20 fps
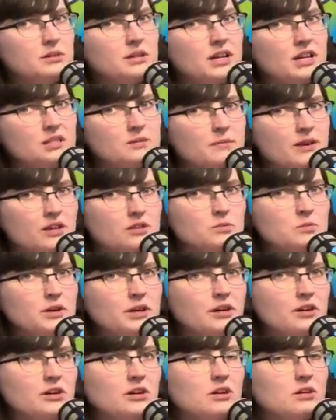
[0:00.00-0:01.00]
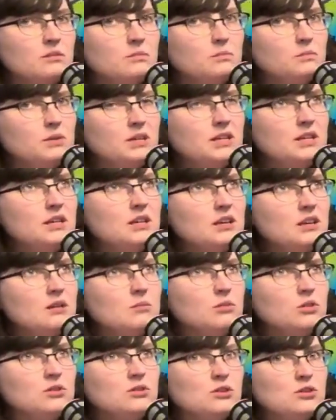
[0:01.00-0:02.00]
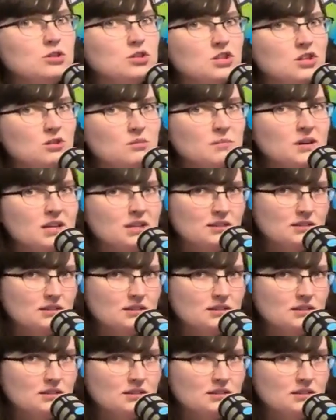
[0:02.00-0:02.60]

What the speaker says: an aspect where being able to show my